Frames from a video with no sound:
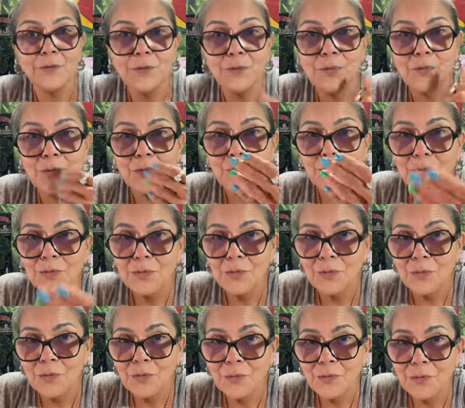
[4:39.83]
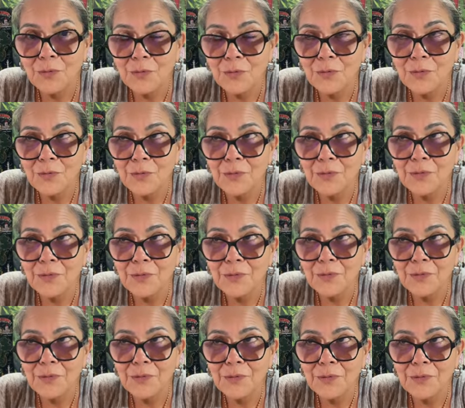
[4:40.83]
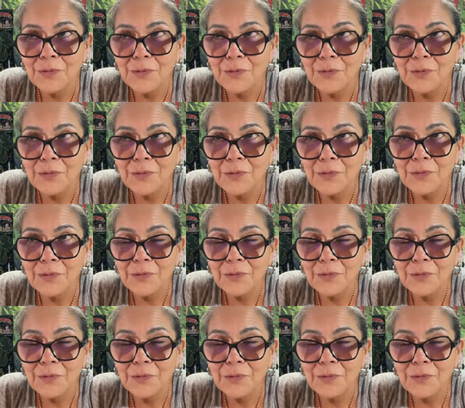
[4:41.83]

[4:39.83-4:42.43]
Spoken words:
[no speech]